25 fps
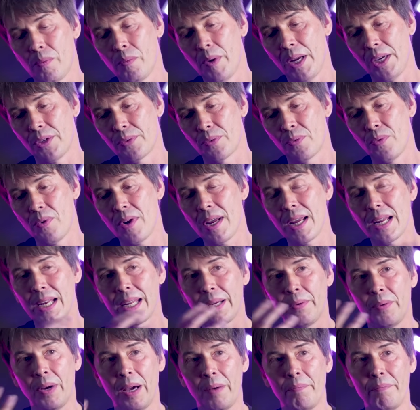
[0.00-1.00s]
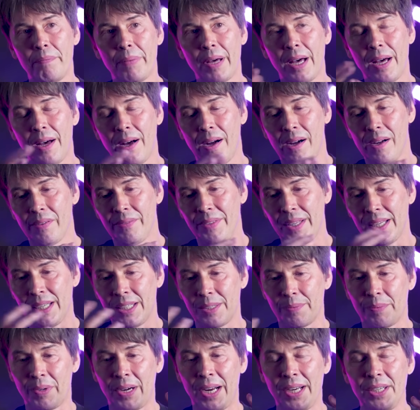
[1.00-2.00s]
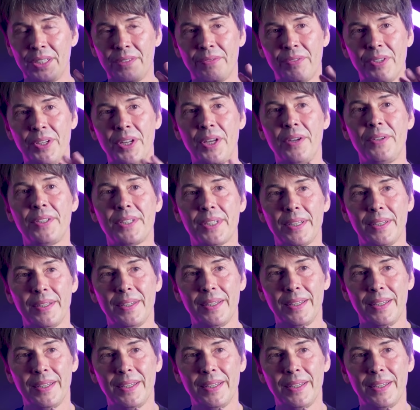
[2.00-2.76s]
which really were part of the inspiration for Newton.